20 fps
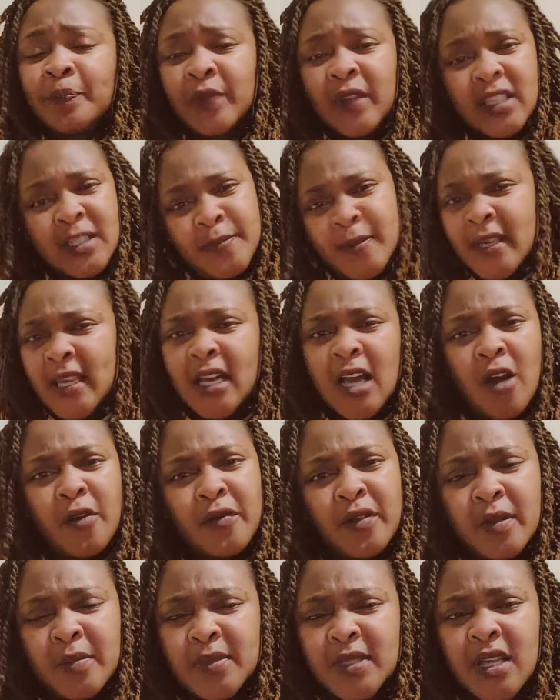speaking out
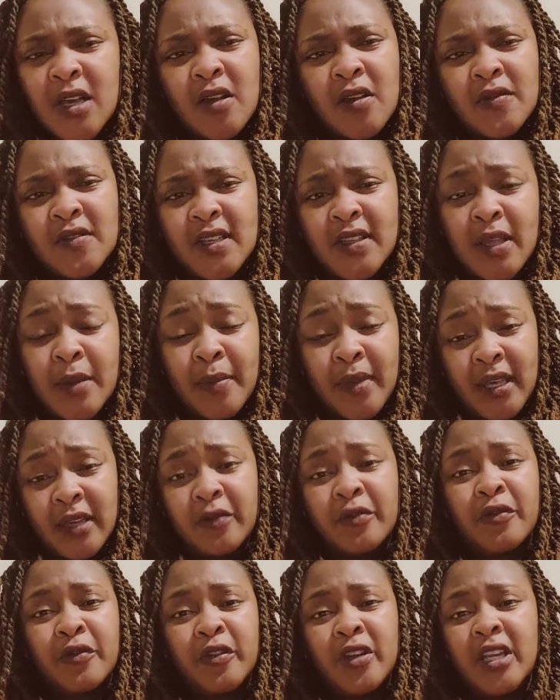for themselves and they're
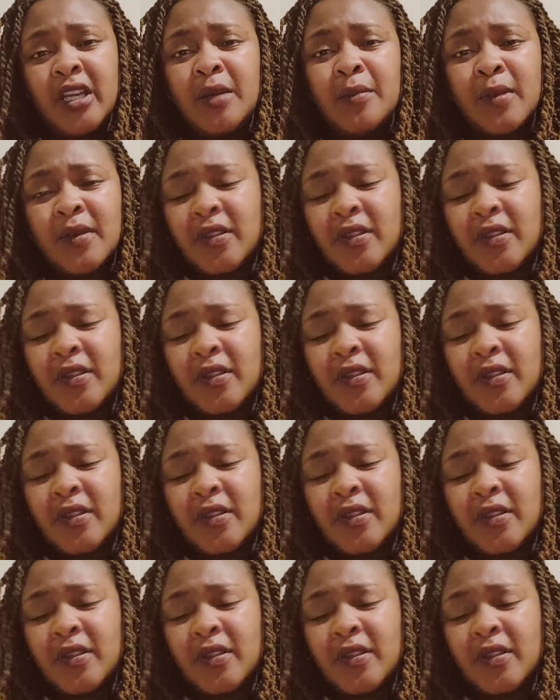being free,